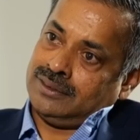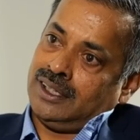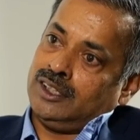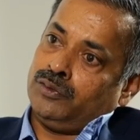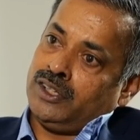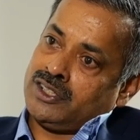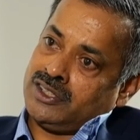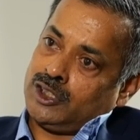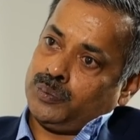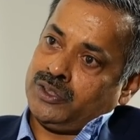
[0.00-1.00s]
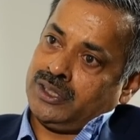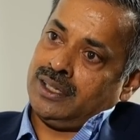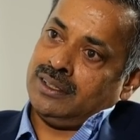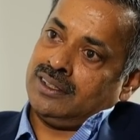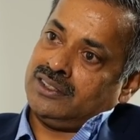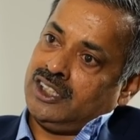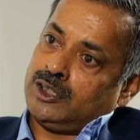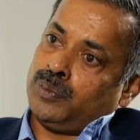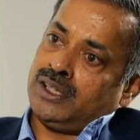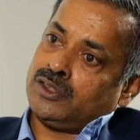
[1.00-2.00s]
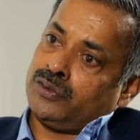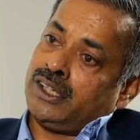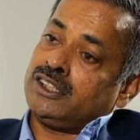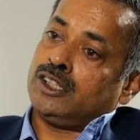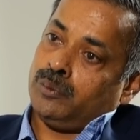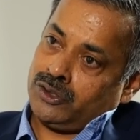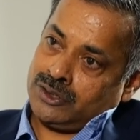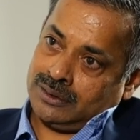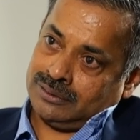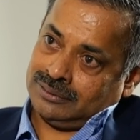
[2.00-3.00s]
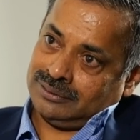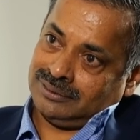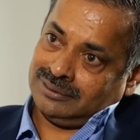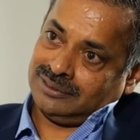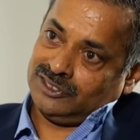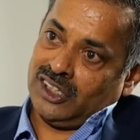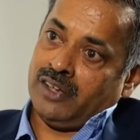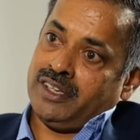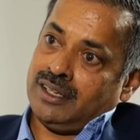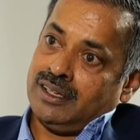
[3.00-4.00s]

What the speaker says: and inflation 6%, 6 plus 5 is how much? 11.